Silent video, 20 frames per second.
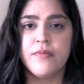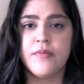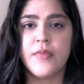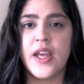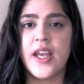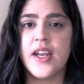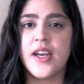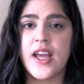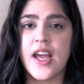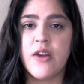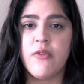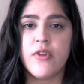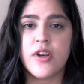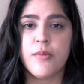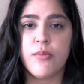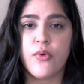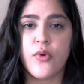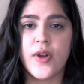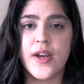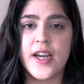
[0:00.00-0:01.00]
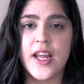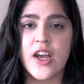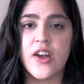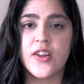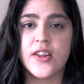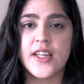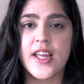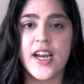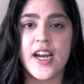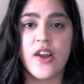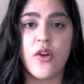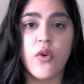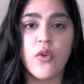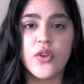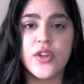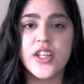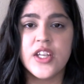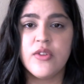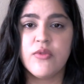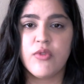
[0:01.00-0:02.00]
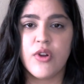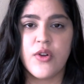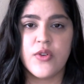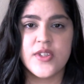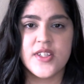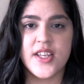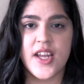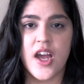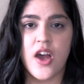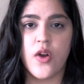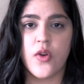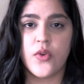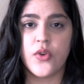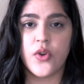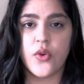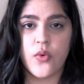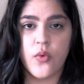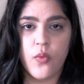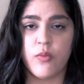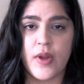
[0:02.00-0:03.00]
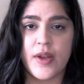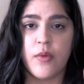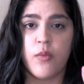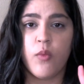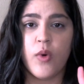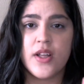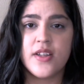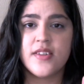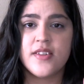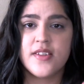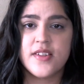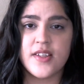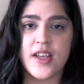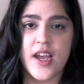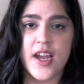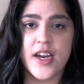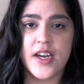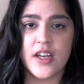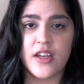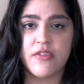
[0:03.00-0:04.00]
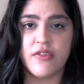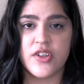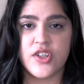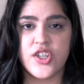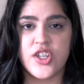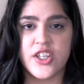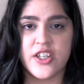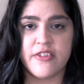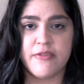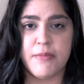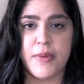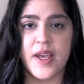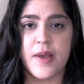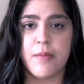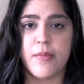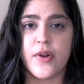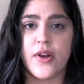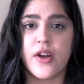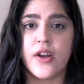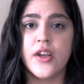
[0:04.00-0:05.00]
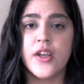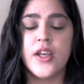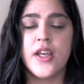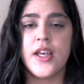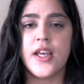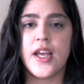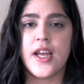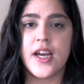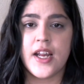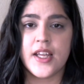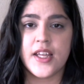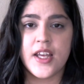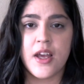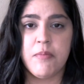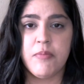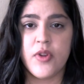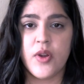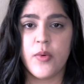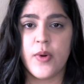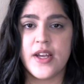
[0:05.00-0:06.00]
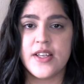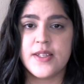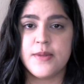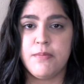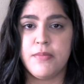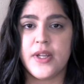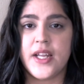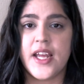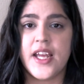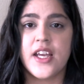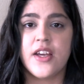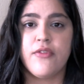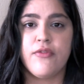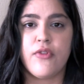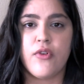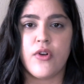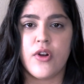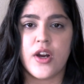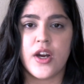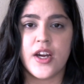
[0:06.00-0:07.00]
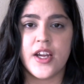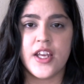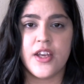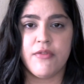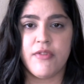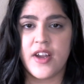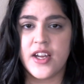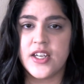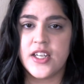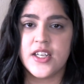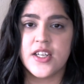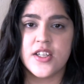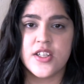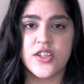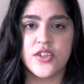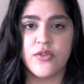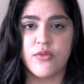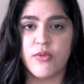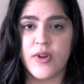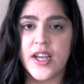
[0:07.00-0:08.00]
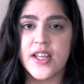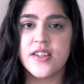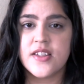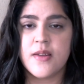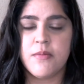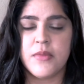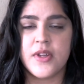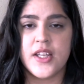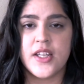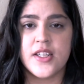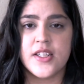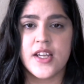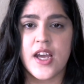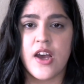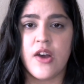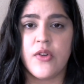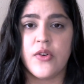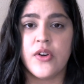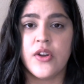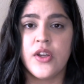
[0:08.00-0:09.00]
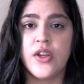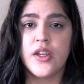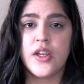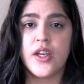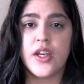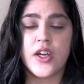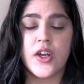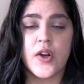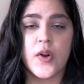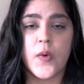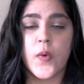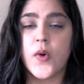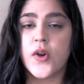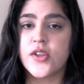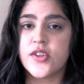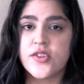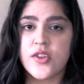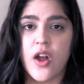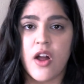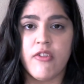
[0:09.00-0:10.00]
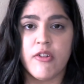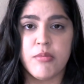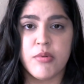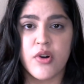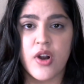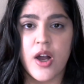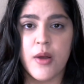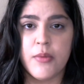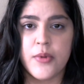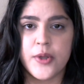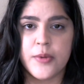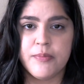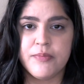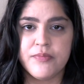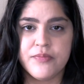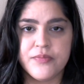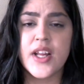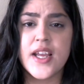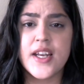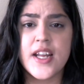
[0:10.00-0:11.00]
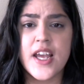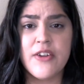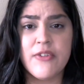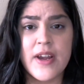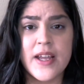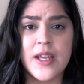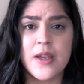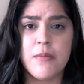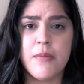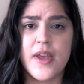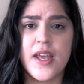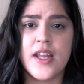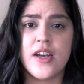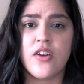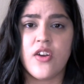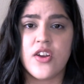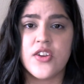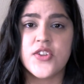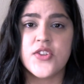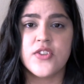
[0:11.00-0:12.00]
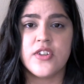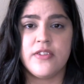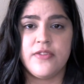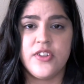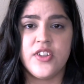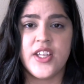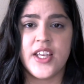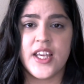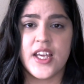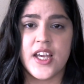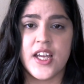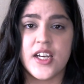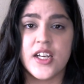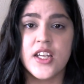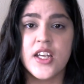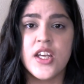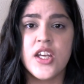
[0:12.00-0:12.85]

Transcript: And I want to point out that I only wrote down like one side of a sheet of paper, and I kept the rest blank for if I needed to write something down or solve a problem. And I recommend also, if you can,